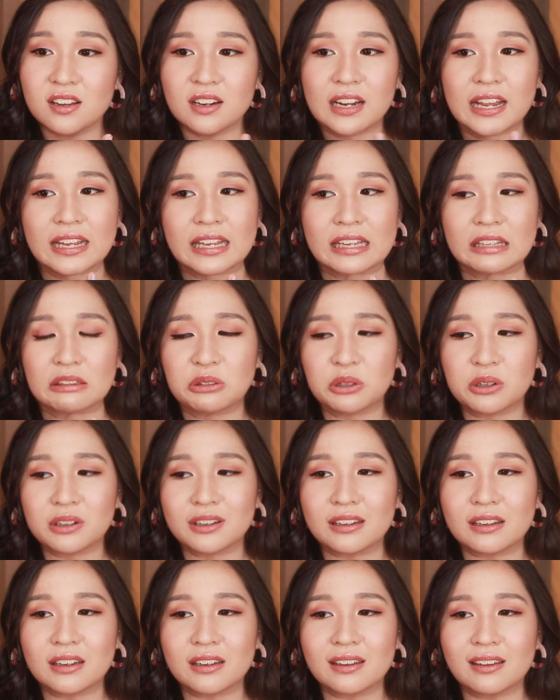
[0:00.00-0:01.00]
Like, it took
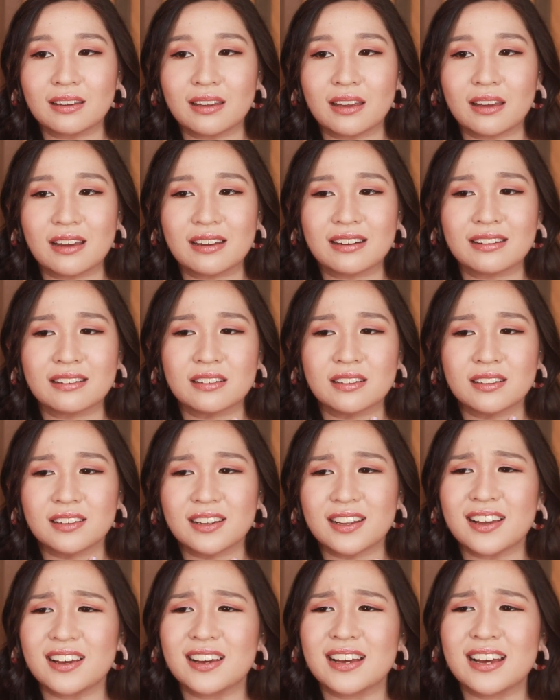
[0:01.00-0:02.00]

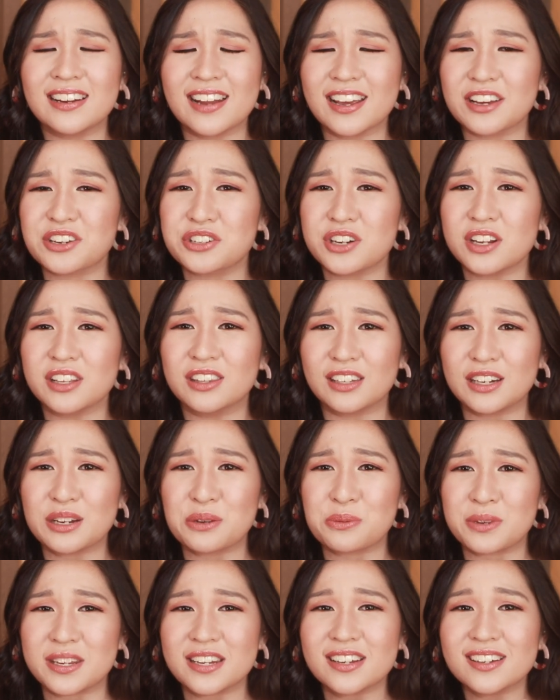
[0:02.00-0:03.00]
an extra
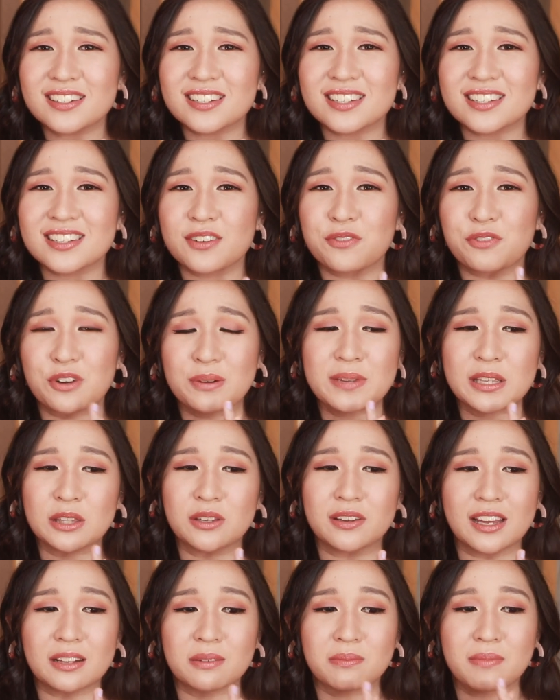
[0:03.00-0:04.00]
3 weeks for me
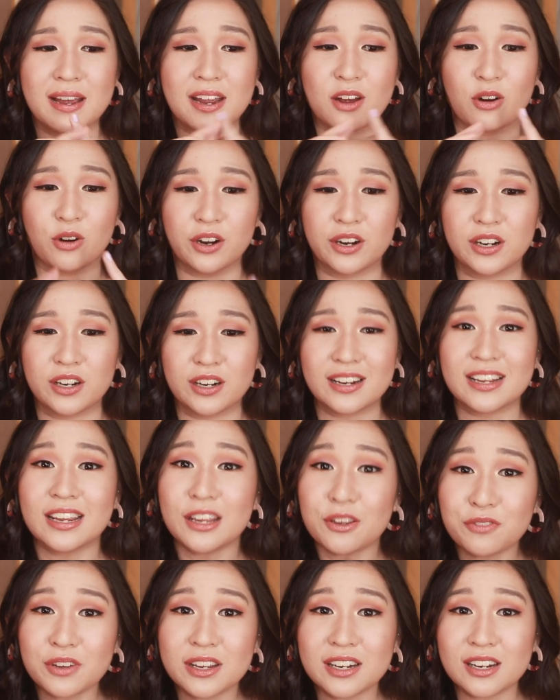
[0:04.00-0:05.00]
to get my order,
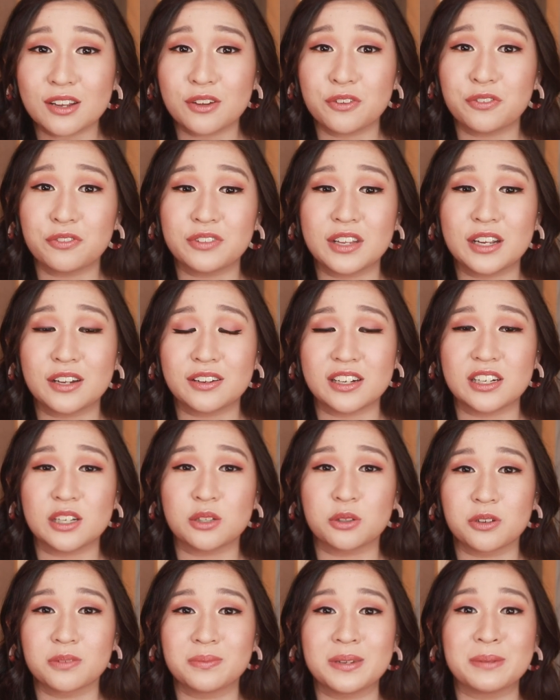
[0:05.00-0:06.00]
even if they already
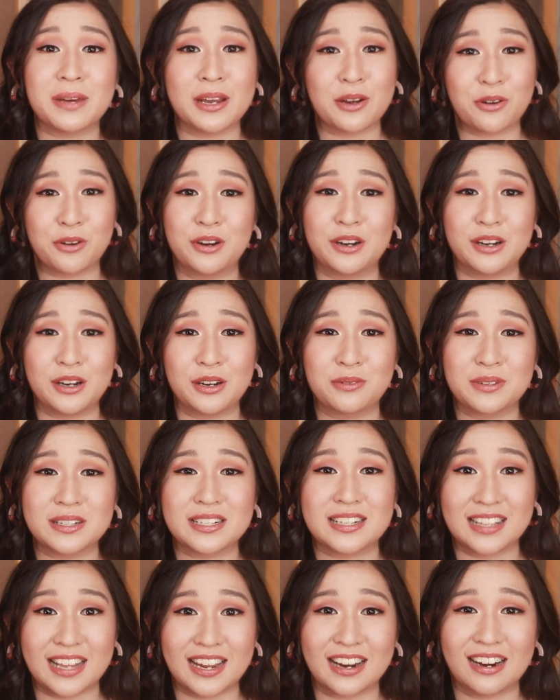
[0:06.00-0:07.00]
told me my order
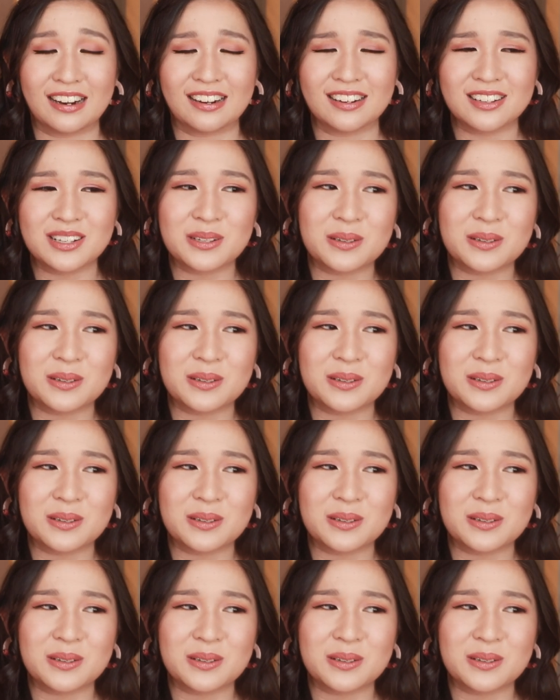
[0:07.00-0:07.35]
was there.